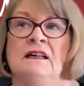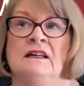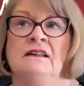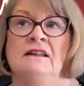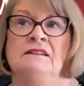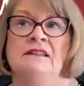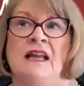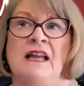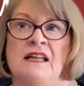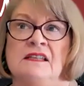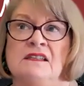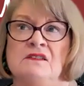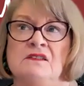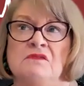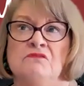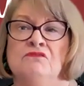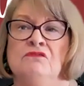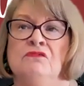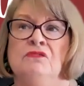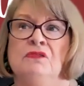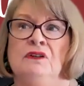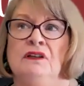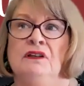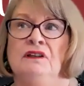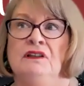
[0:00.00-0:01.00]
That's
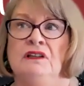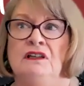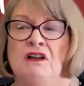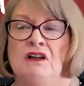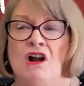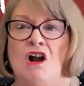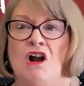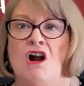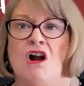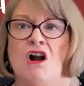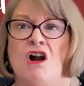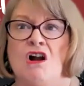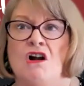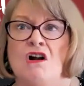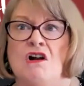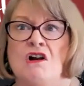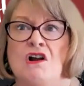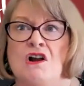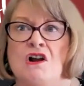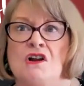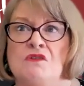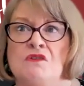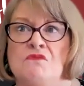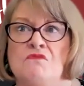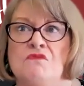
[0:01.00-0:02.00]
really
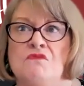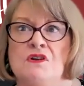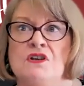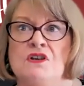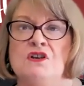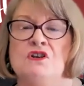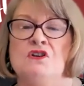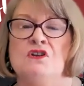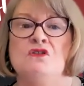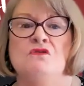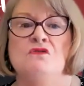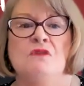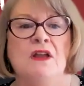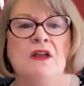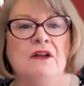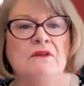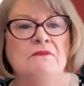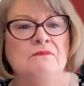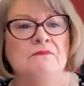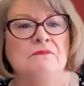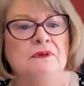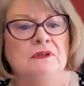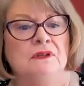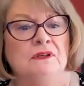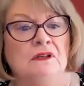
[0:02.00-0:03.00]
hard when you
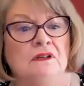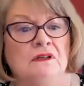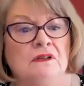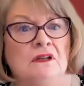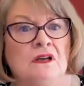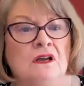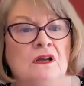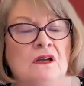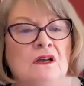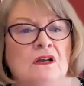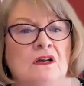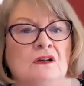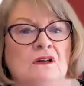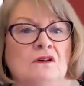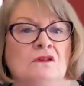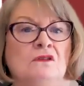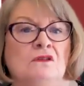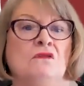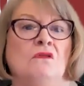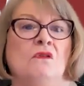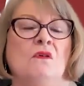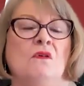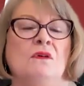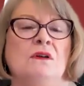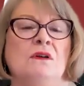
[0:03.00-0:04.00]
have been
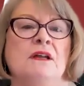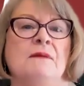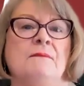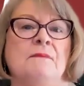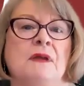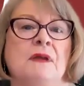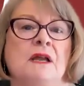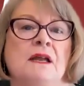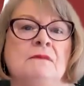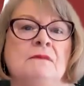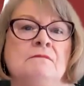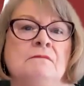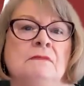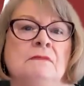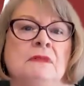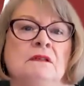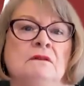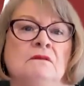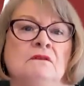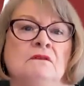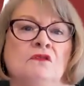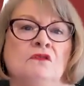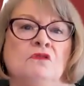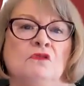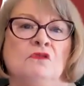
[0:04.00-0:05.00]
grown up and
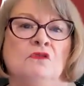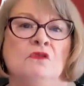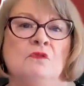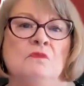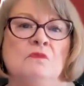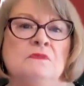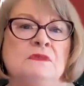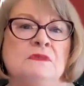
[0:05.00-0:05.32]
been groomed